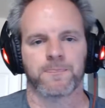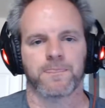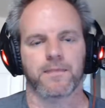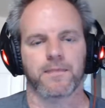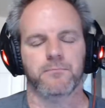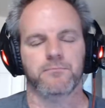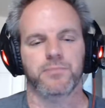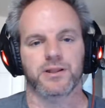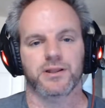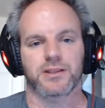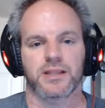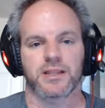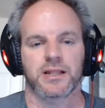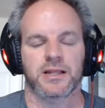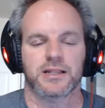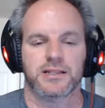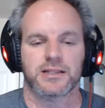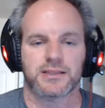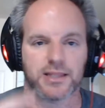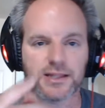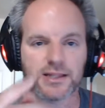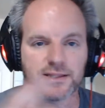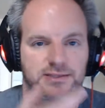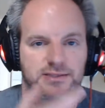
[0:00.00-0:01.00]
But
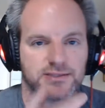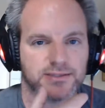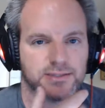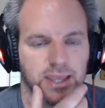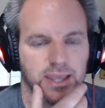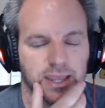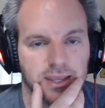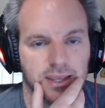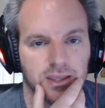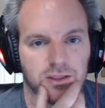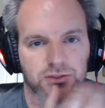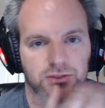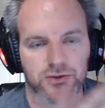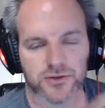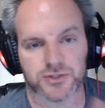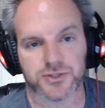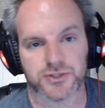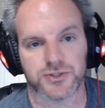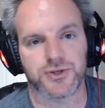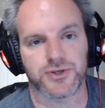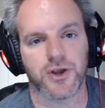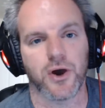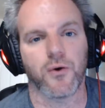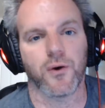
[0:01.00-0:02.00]
let's say there's
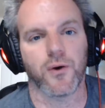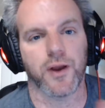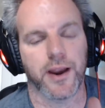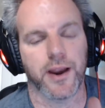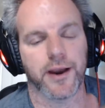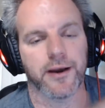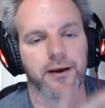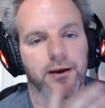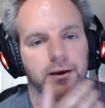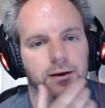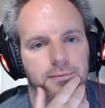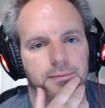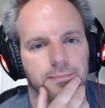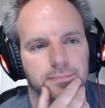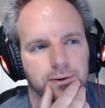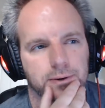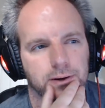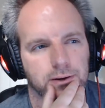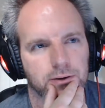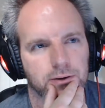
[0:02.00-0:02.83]
no error, but